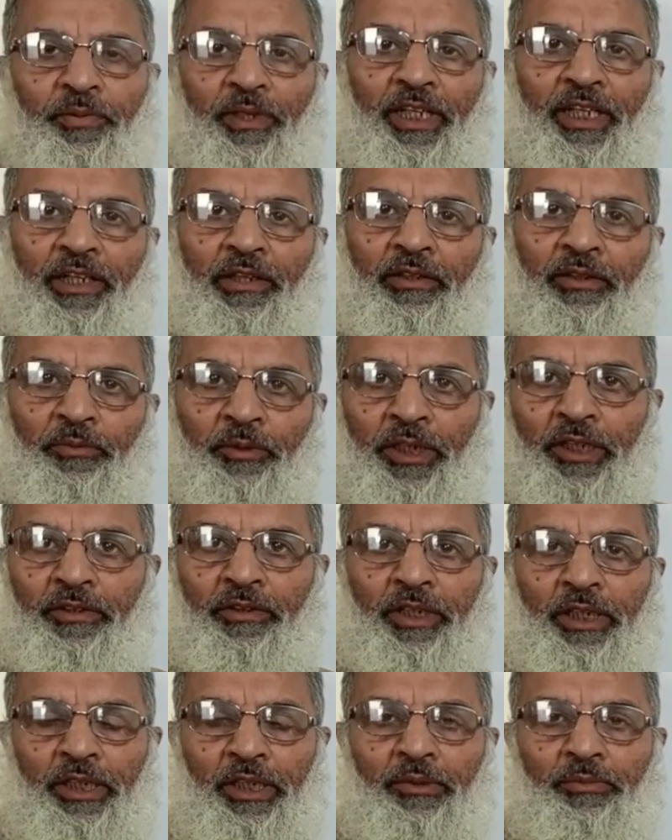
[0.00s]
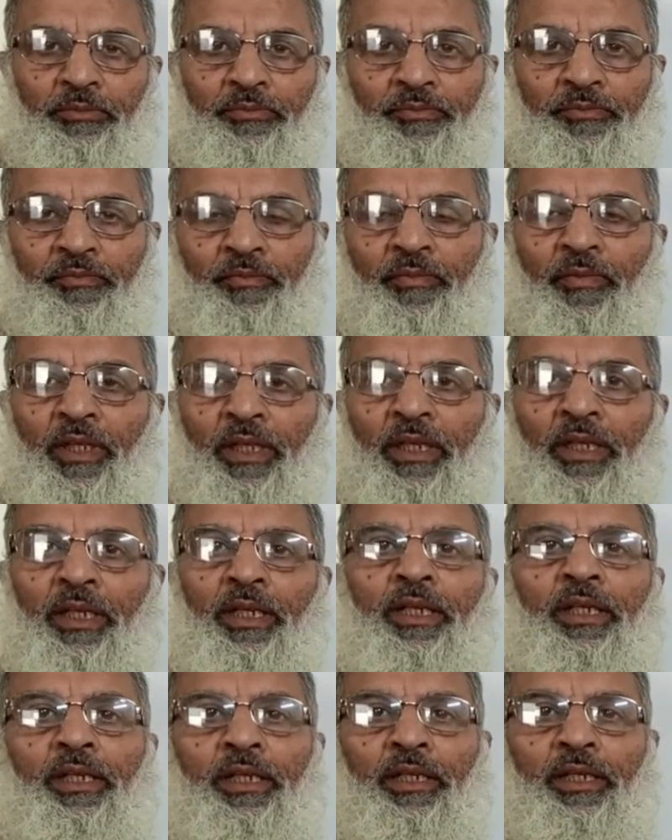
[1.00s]
Bismillahirrahmanirrahim.
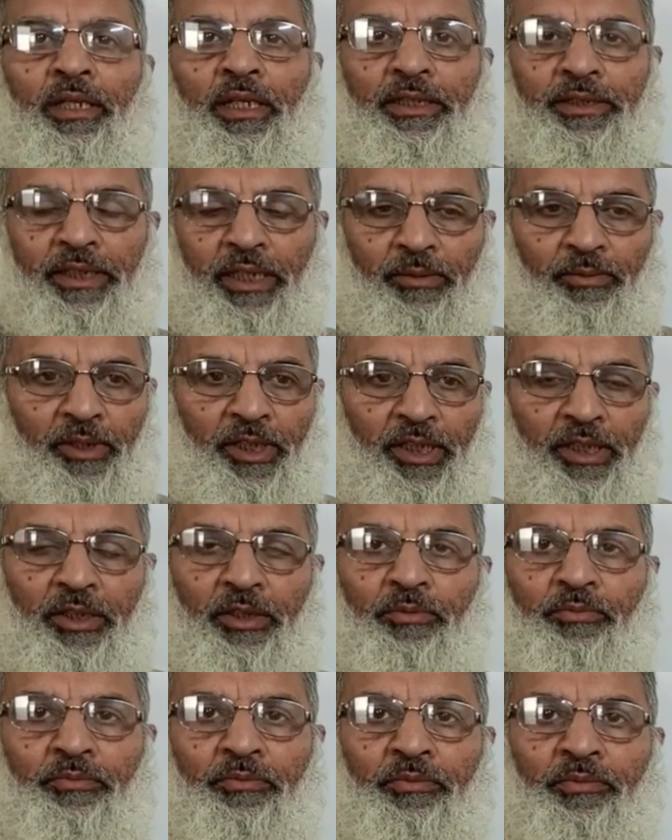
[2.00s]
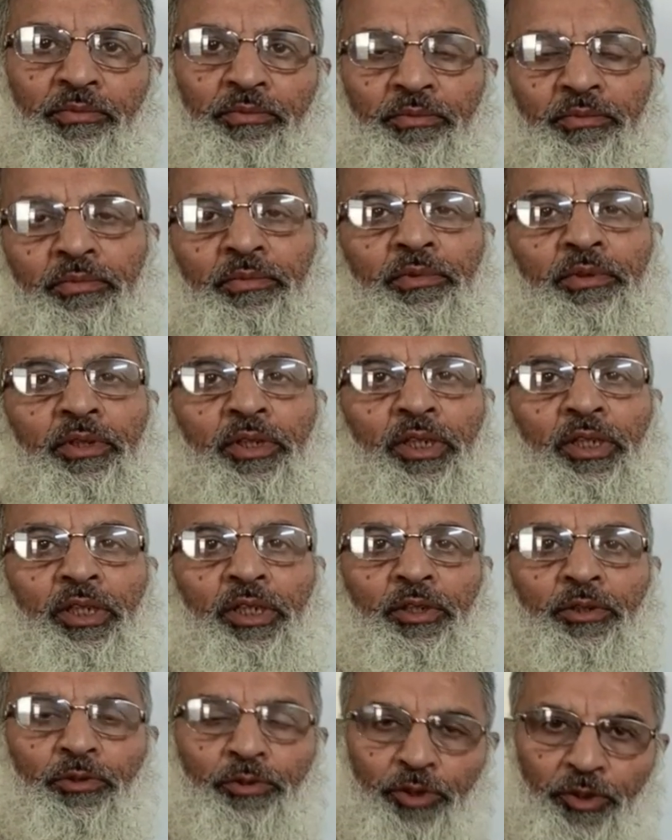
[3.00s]
Assalamu alaikum.
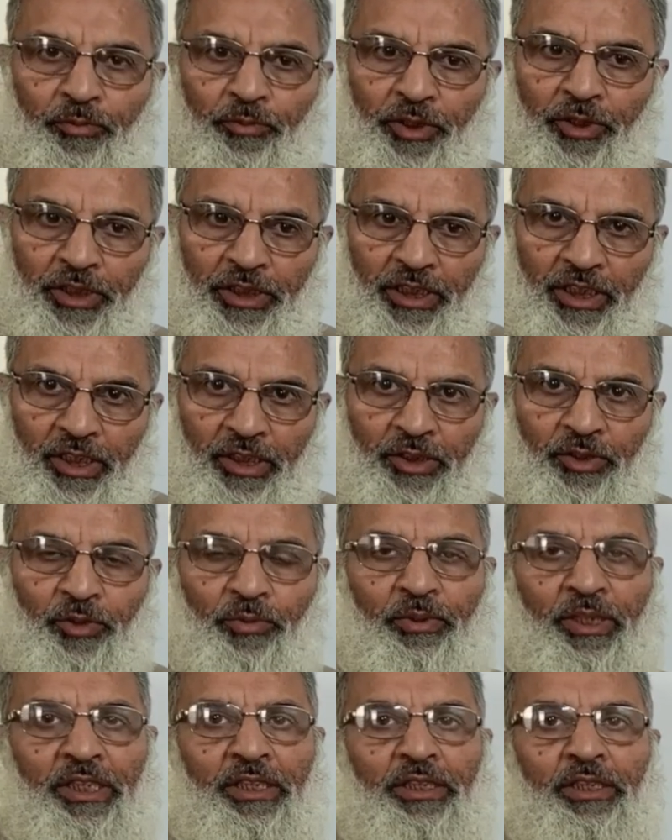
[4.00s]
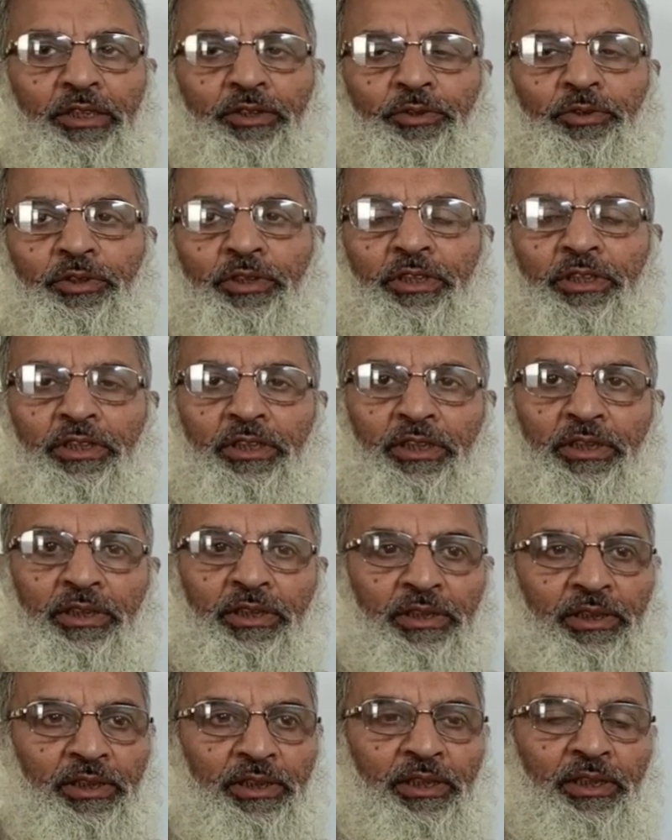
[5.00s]
Good morning to my dear
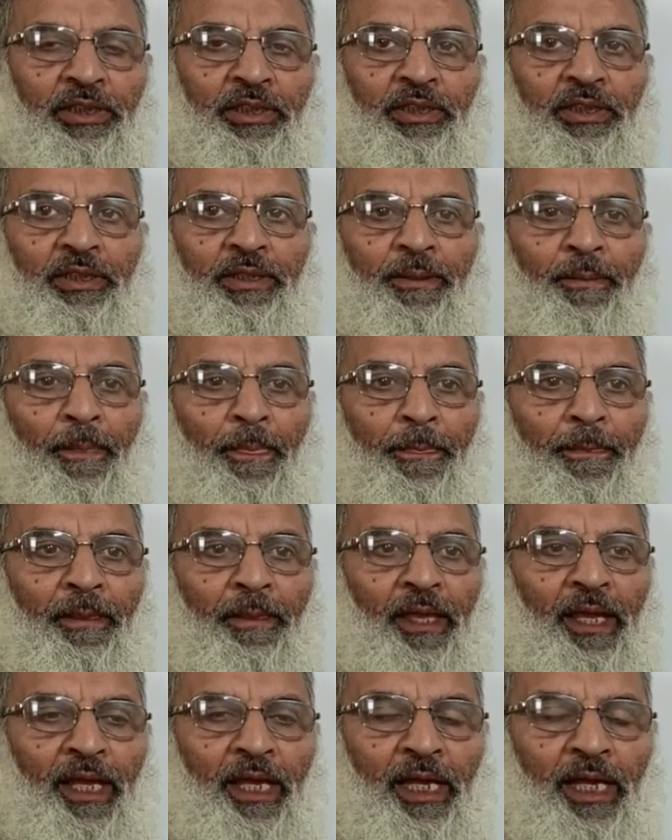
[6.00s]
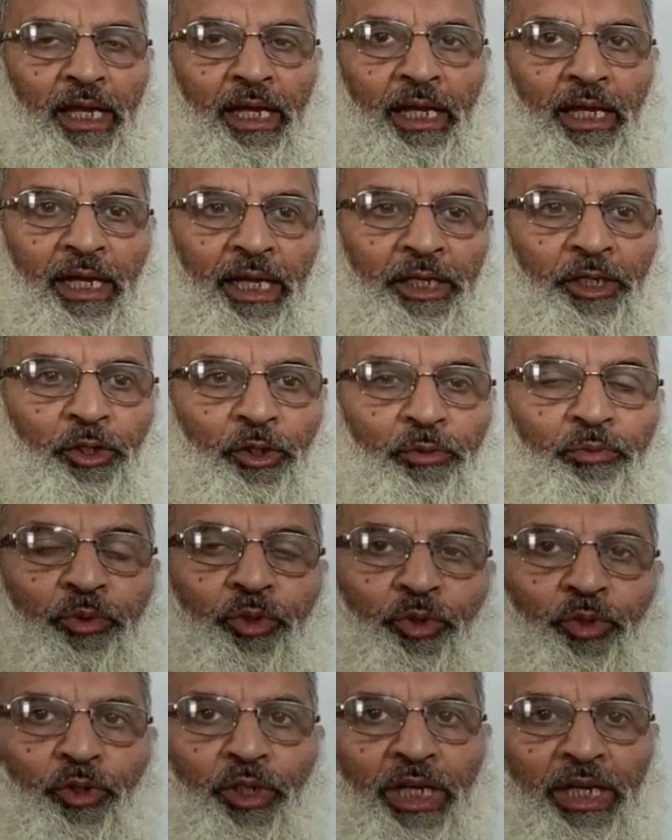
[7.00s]
students. I hope
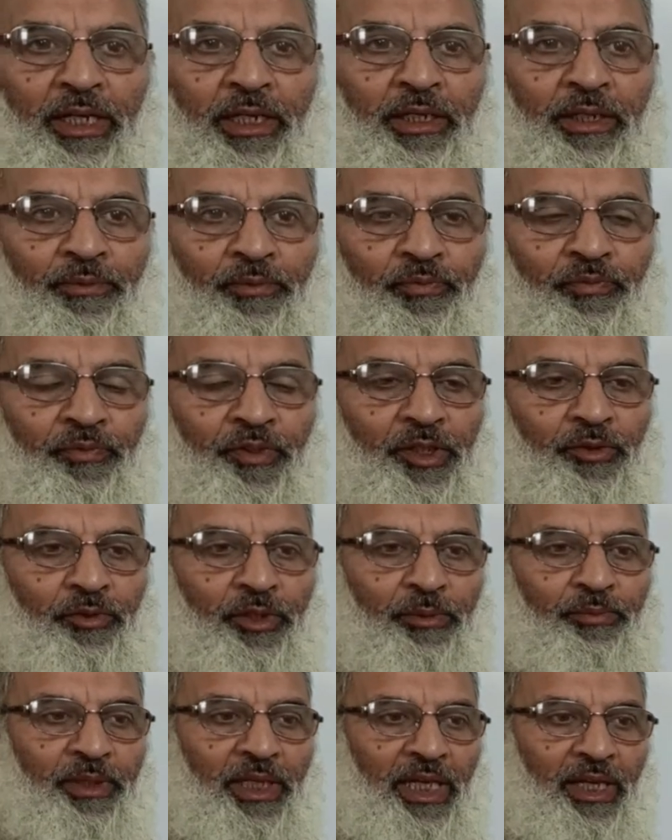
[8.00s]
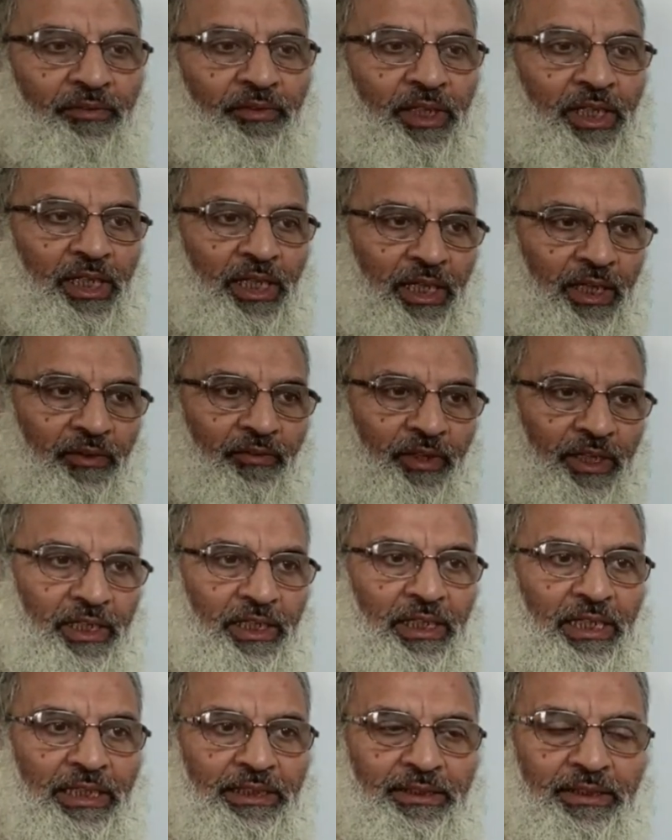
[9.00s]
you will be having a very
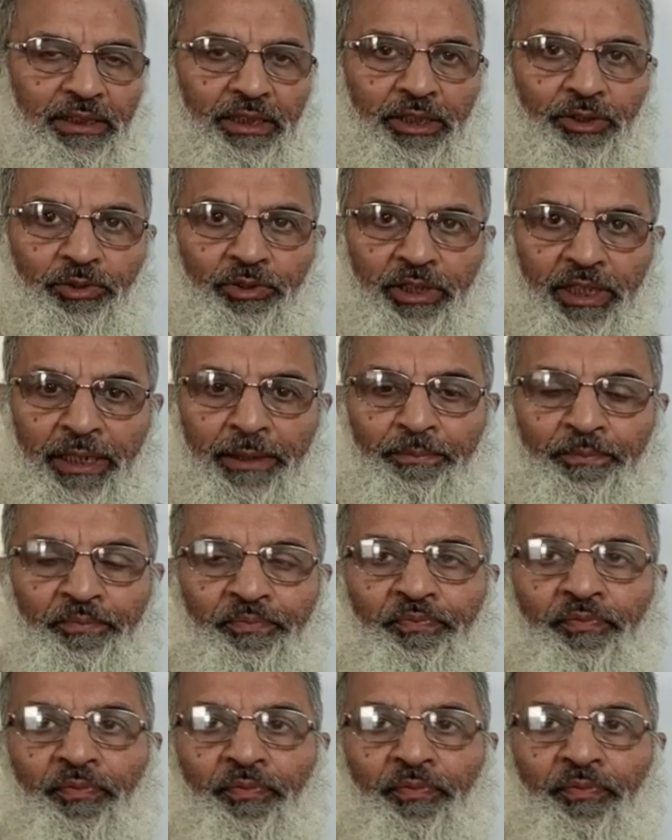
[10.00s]
nice day today.